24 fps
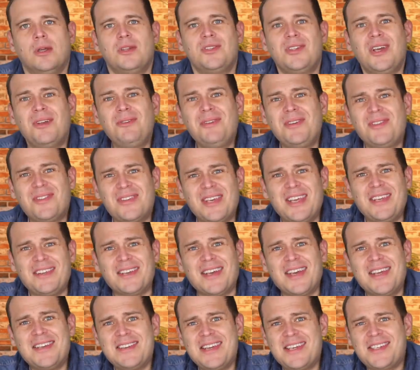Don't you think
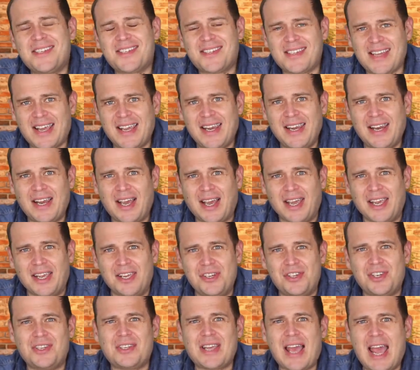that in this day and
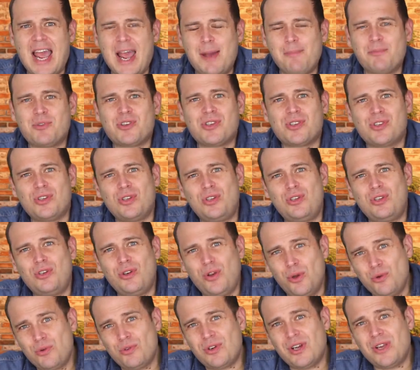age, it's
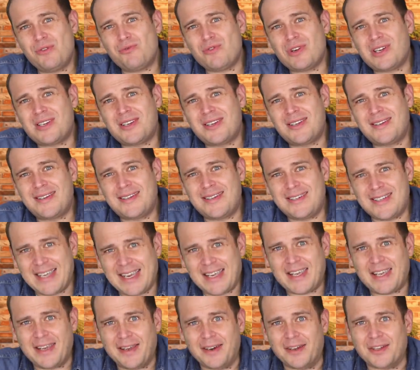absolutely
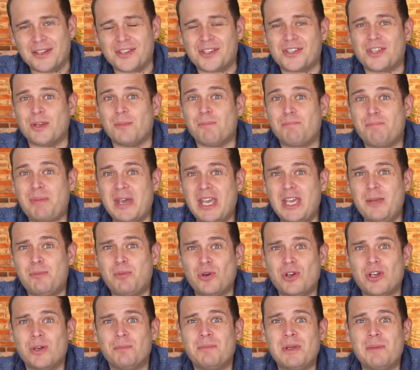ridiculous that
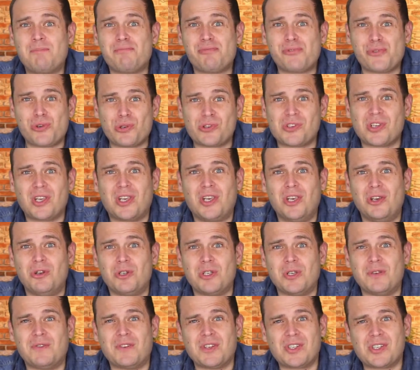people can be
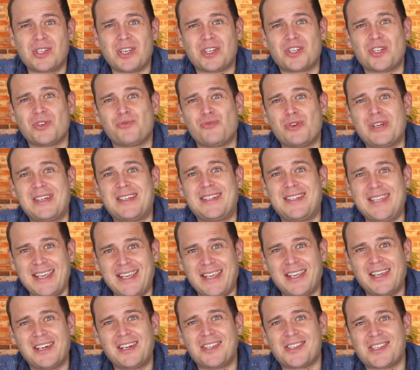prosecuted for such a
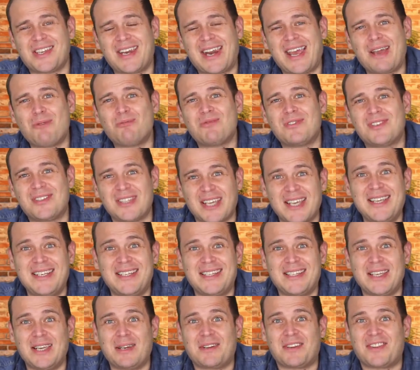ridiculous and
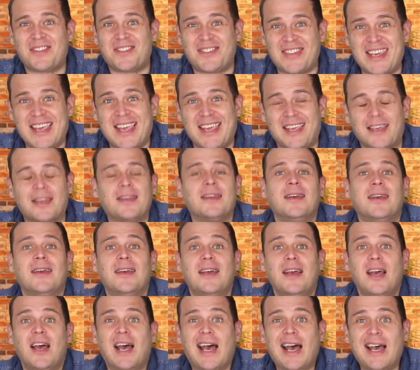outdated thing
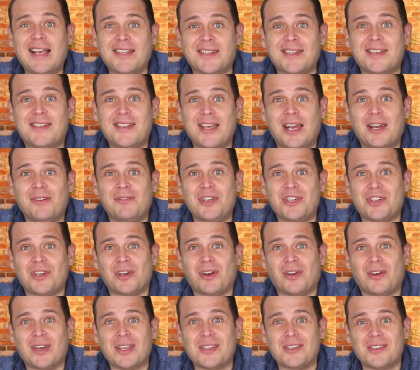as a television
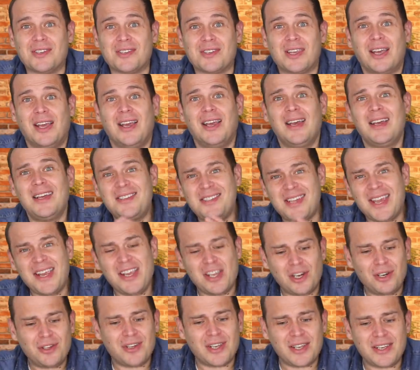licence? And
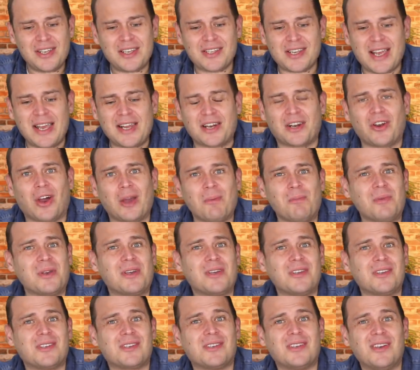take a look at this headline,
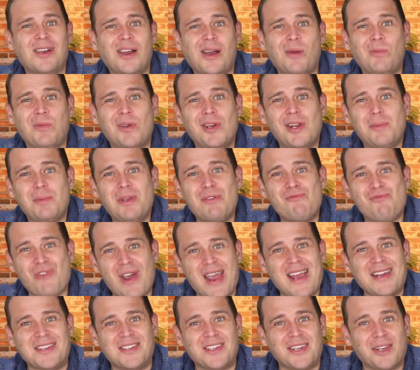because I'm going to be
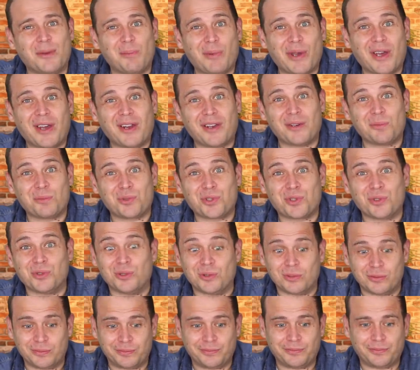ranting about it, I'm sure.